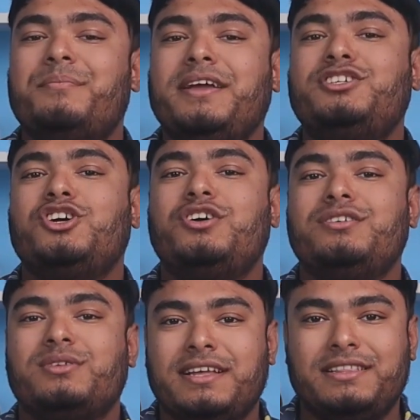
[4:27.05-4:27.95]
make sure
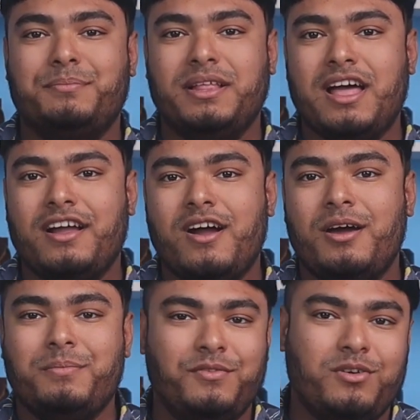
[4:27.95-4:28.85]
you click the bell
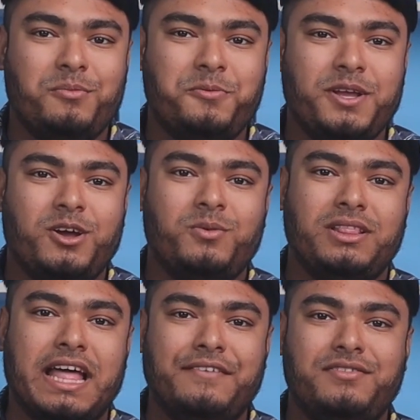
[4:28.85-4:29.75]
icon before moving on with
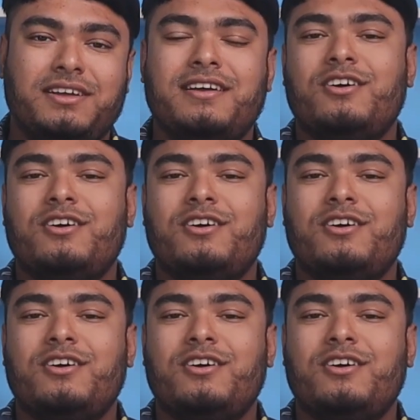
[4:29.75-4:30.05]
life.